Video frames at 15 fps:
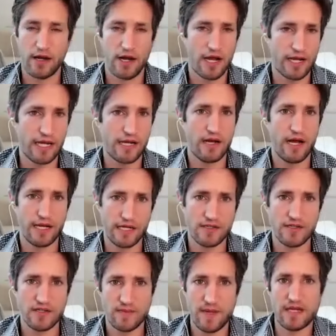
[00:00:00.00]
I get to
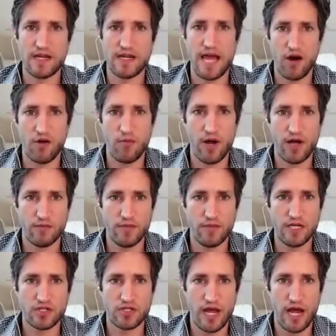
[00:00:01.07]
spend an hour by the
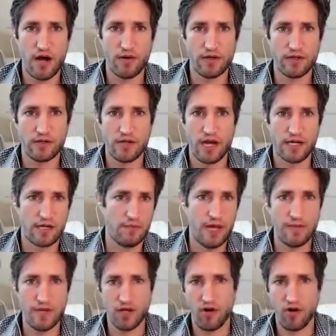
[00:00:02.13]
beach now, and I can
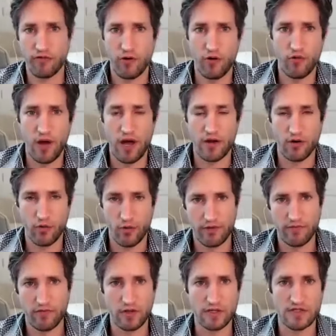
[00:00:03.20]
maybe go for a run or
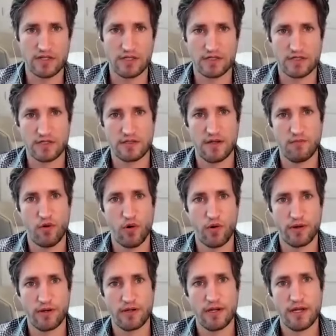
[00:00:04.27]
whatever it is that's important.